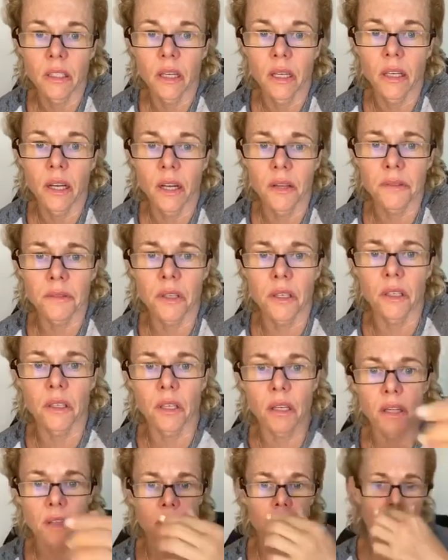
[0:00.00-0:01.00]
I think
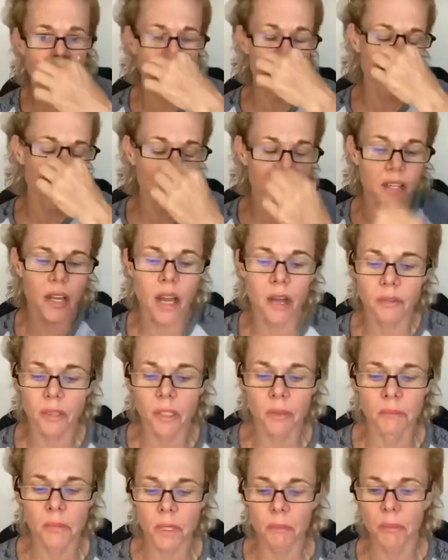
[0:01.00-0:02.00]
you have to have a
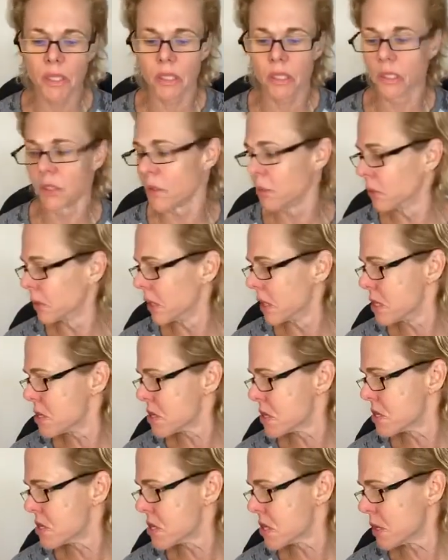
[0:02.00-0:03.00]
commitment in your
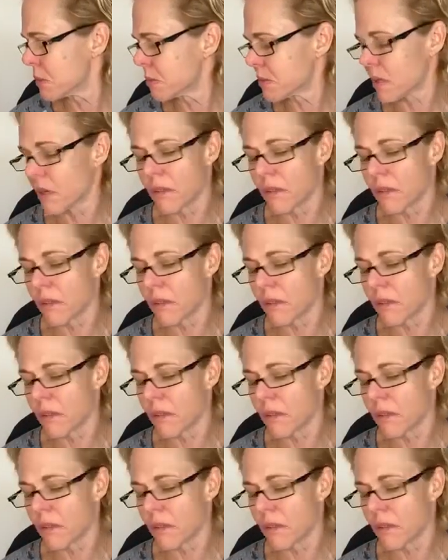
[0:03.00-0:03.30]
relationships.